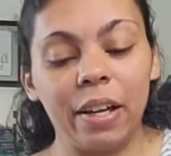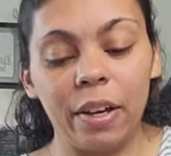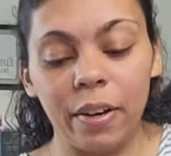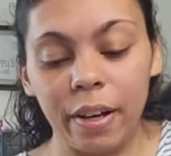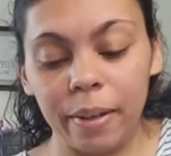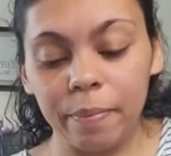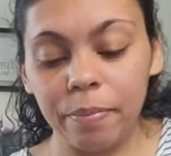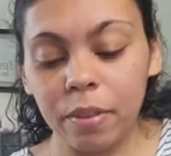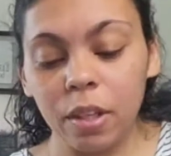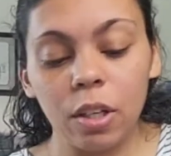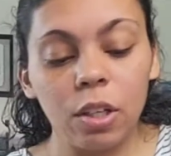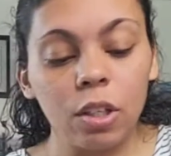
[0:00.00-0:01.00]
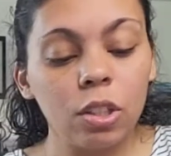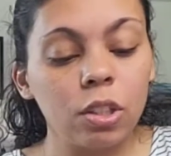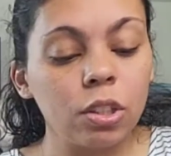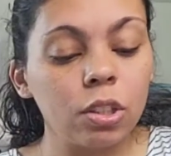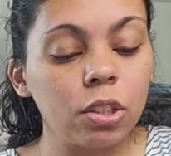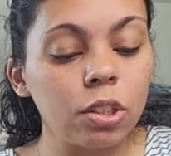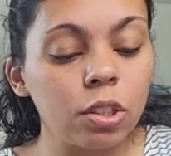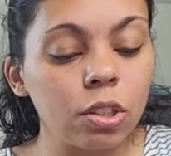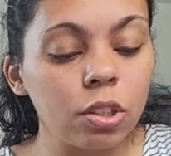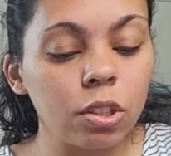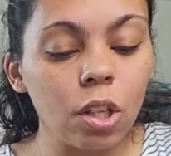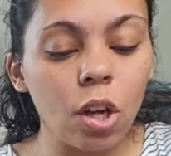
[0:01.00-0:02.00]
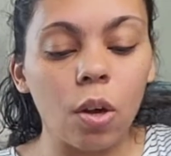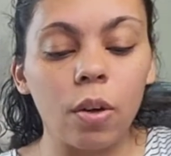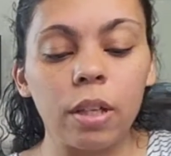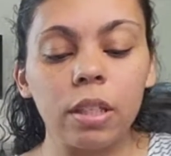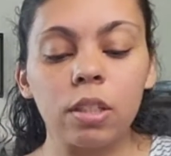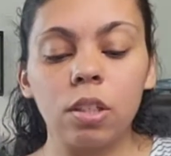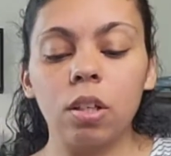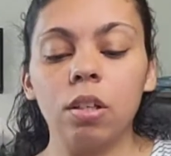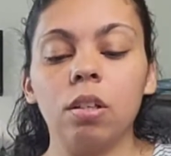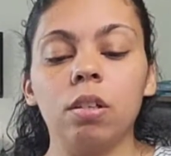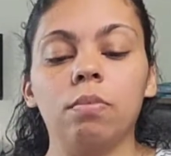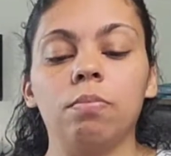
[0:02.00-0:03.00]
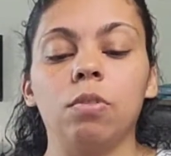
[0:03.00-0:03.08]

All right, so it's gonna,